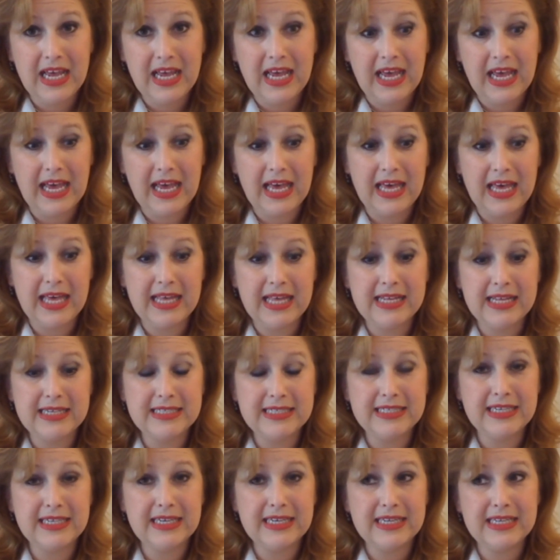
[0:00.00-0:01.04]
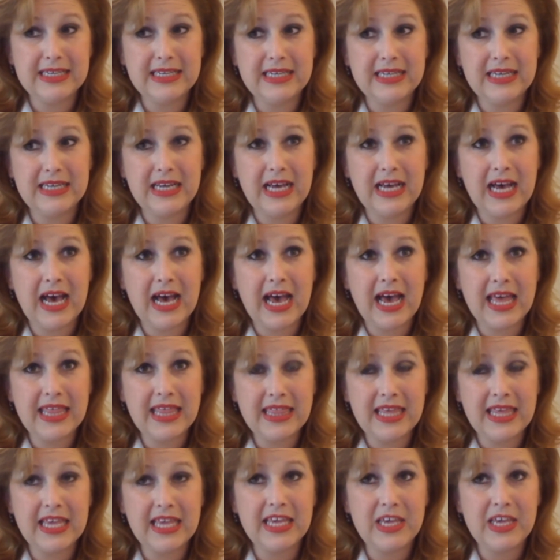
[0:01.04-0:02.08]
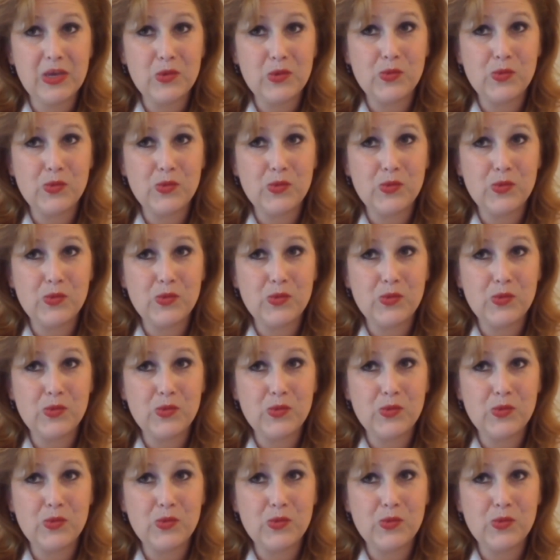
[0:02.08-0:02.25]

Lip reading: And I think he